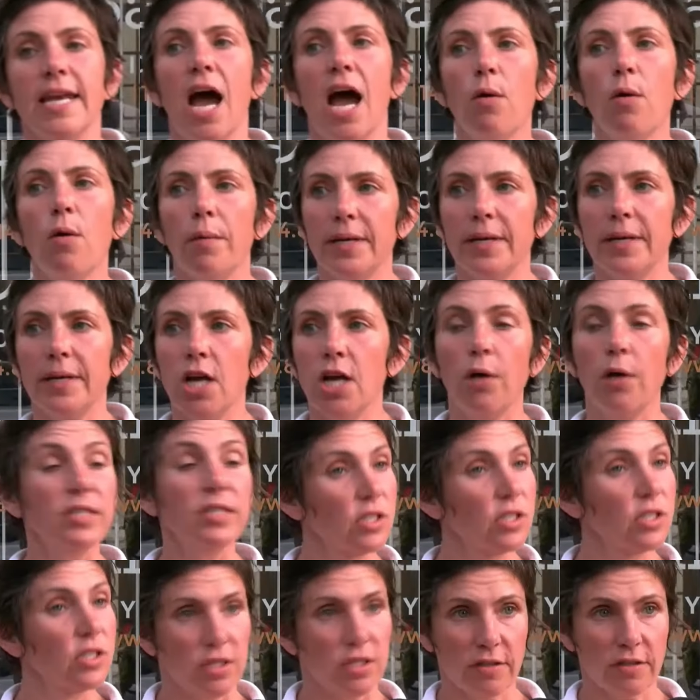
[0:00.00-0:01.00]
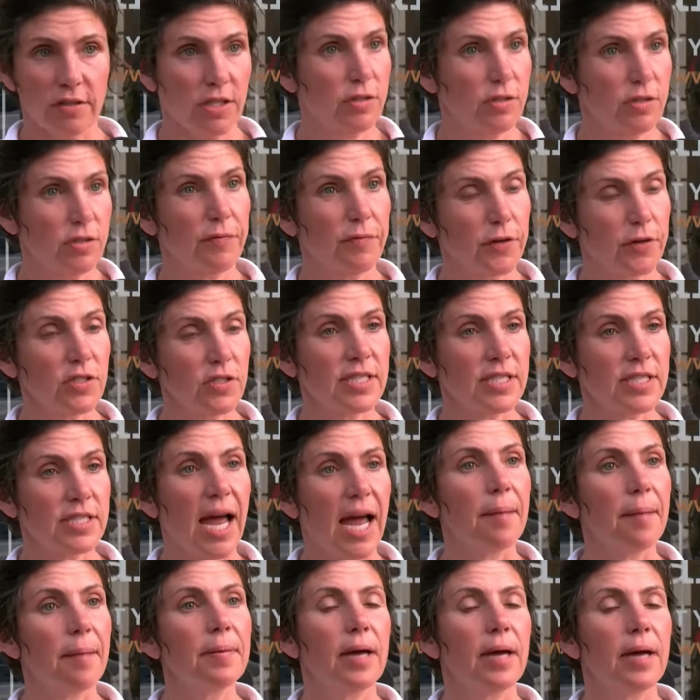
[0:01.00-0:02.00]
what we know is just this is the first
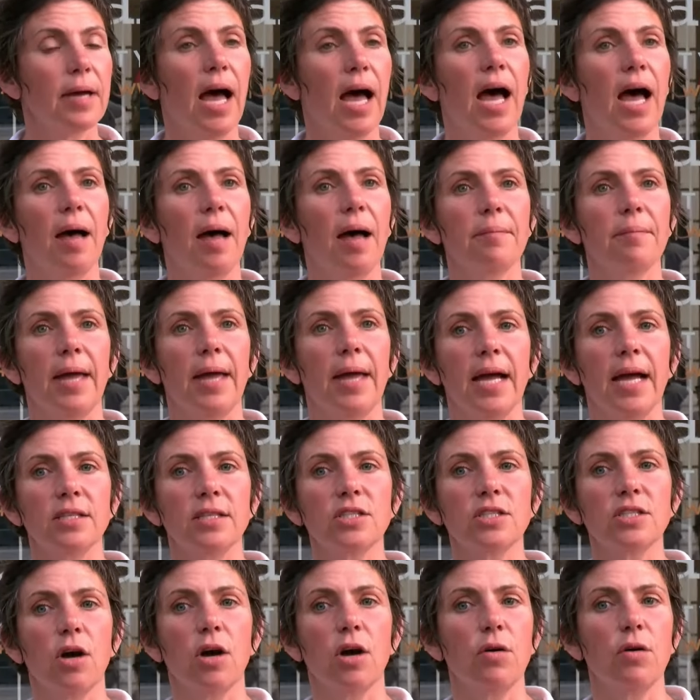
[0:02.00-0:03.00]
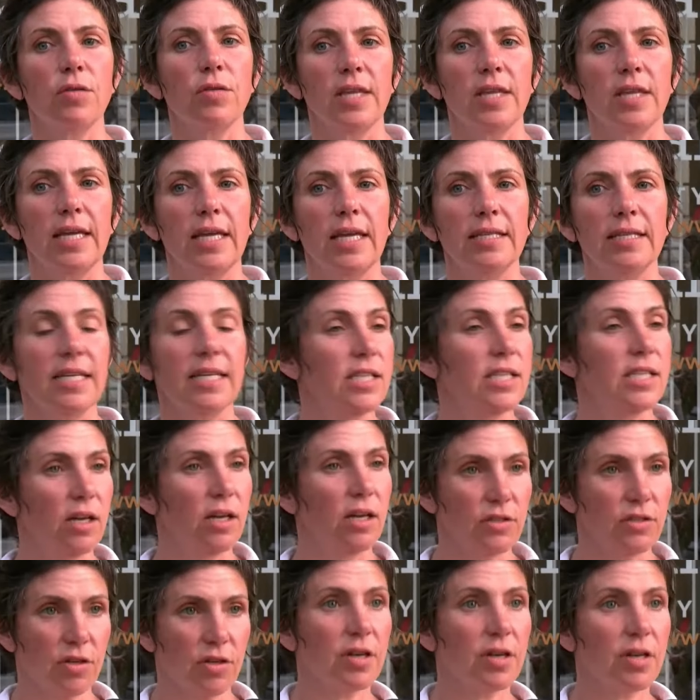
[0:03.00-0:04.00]
step, and so the
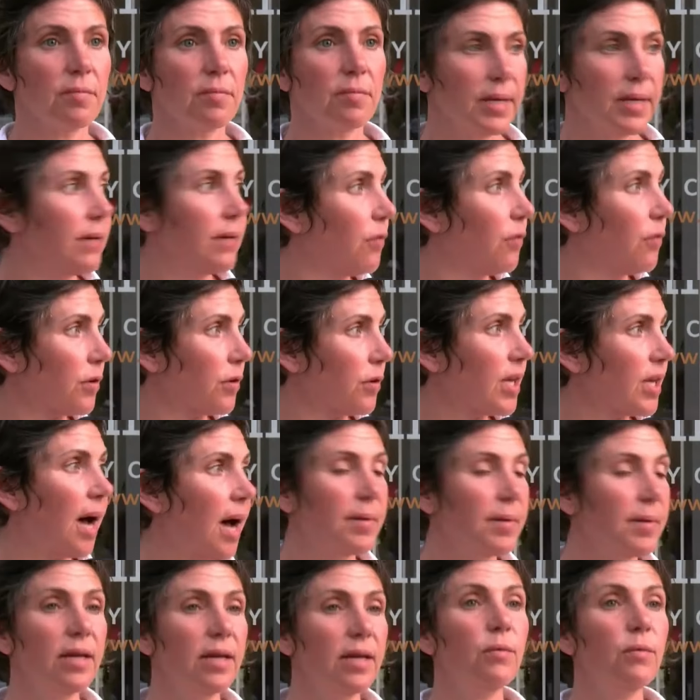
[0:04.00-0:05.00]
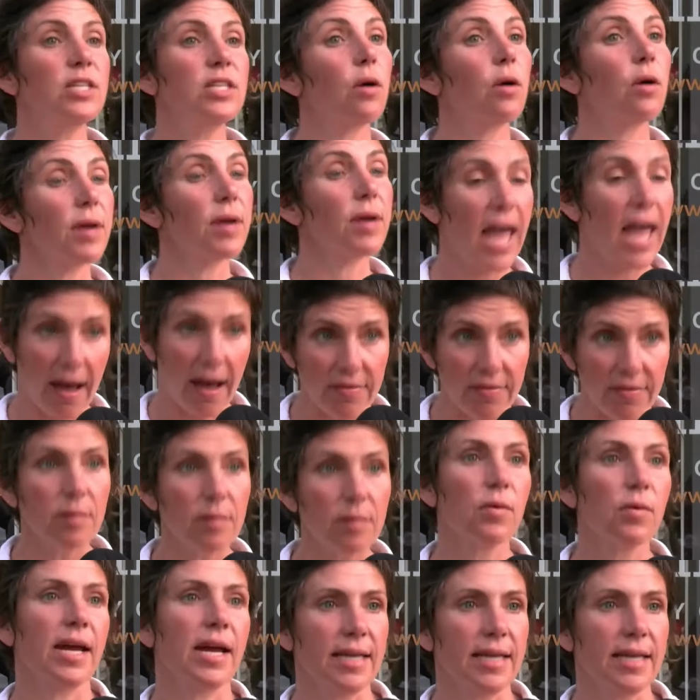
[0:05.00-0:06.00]
details are going to be forthcoming. We don't have
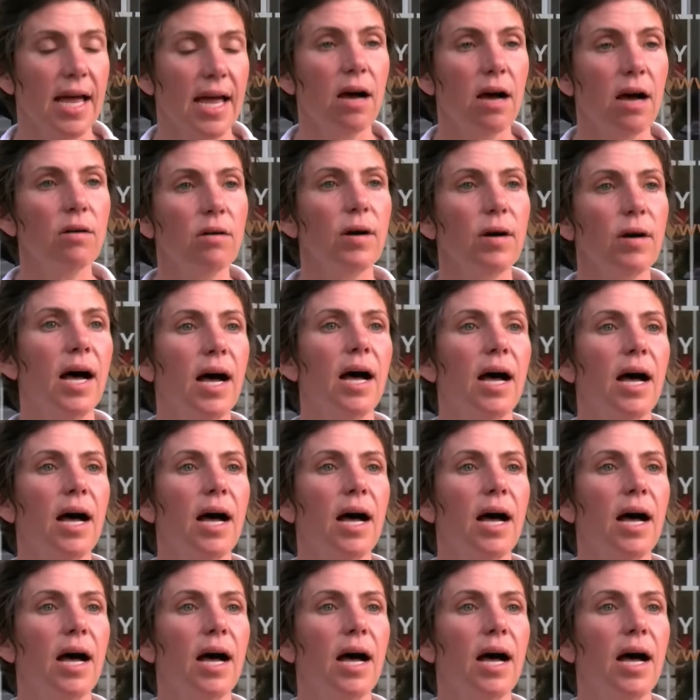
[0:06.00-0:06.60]
them right now.